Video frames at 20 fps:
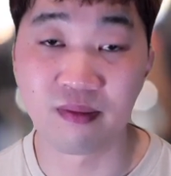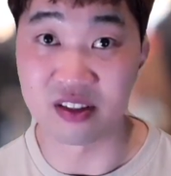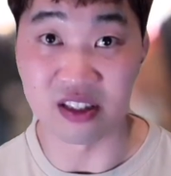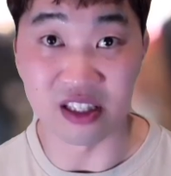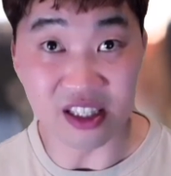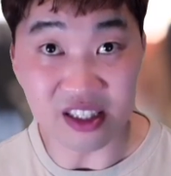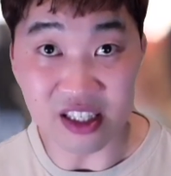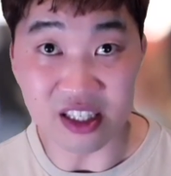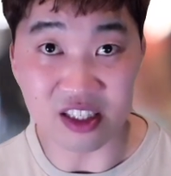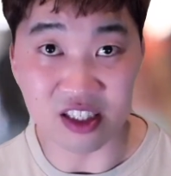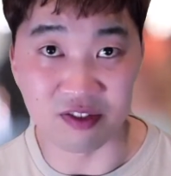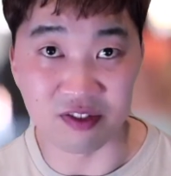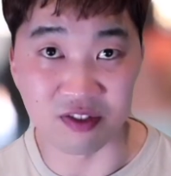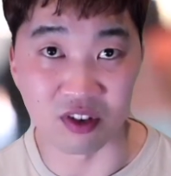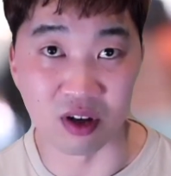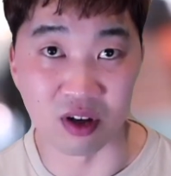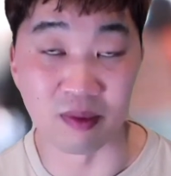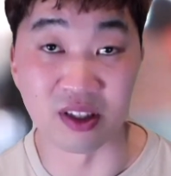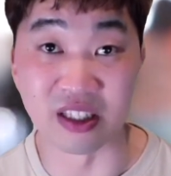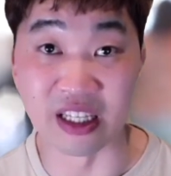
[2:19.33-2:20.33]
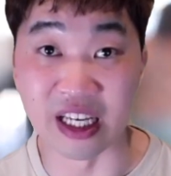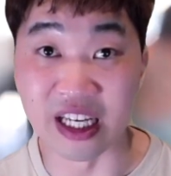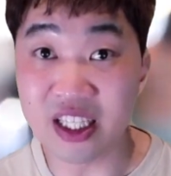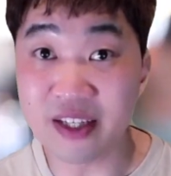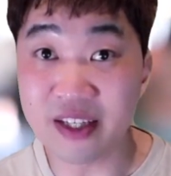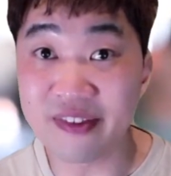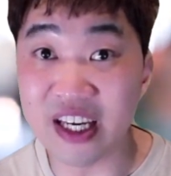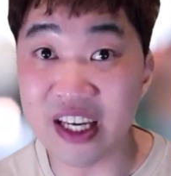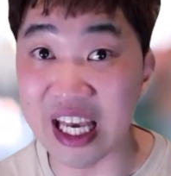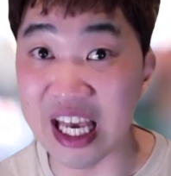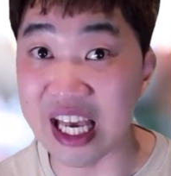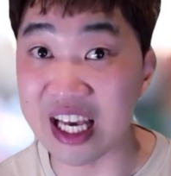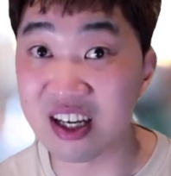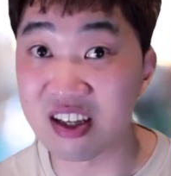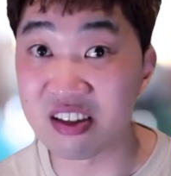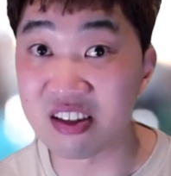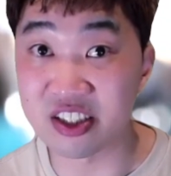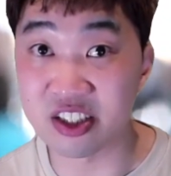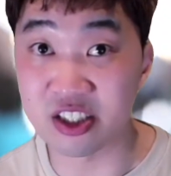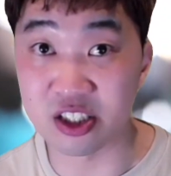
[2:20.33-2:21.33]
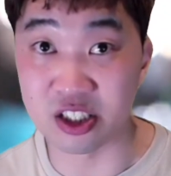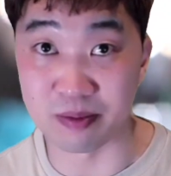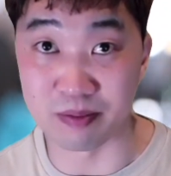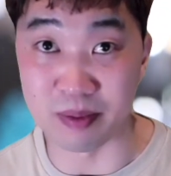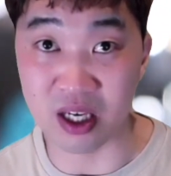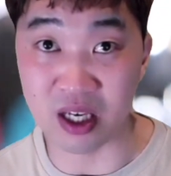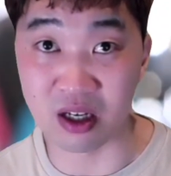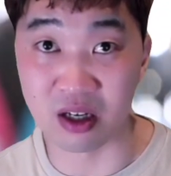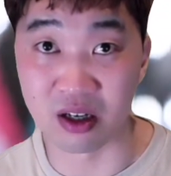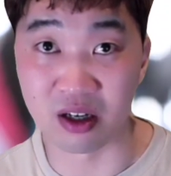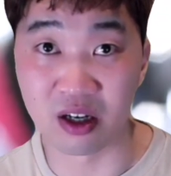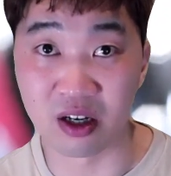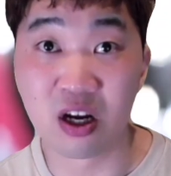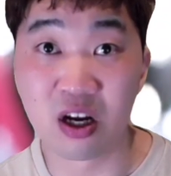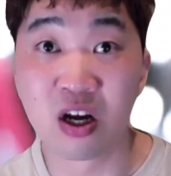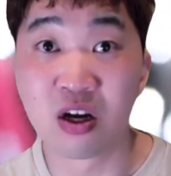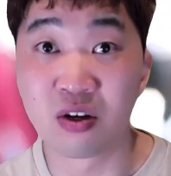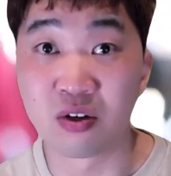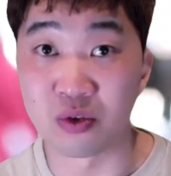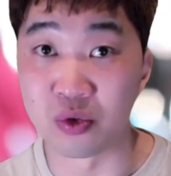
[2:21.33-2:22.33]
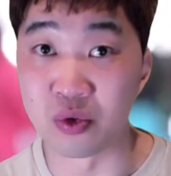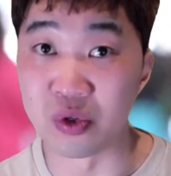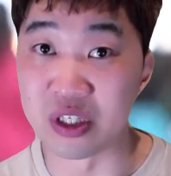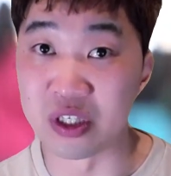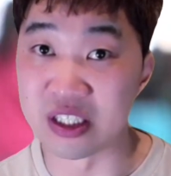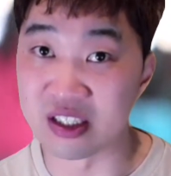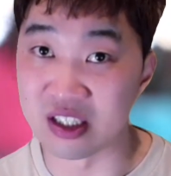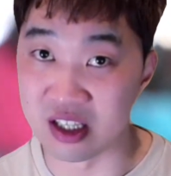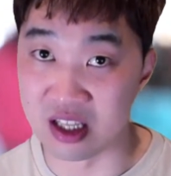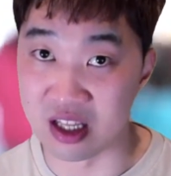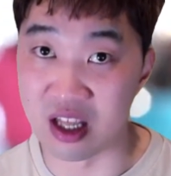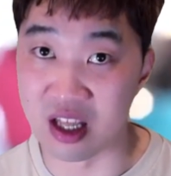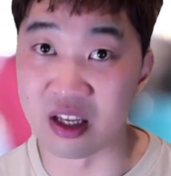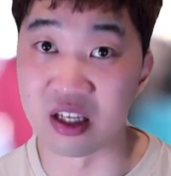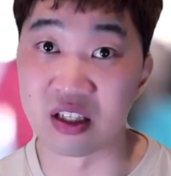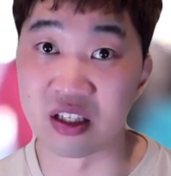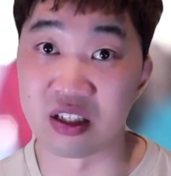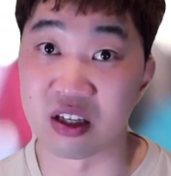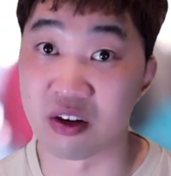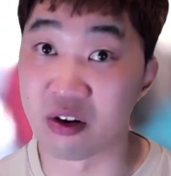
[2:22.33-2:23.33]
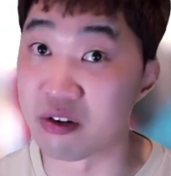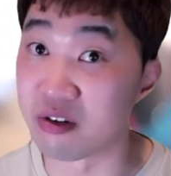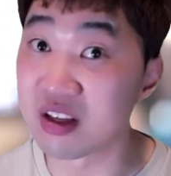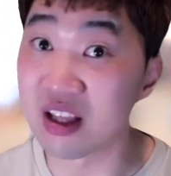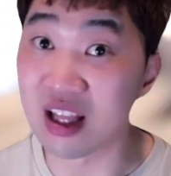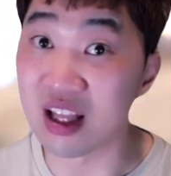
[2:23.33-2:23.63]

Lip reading: This is from a native English speaker who is learning the Korean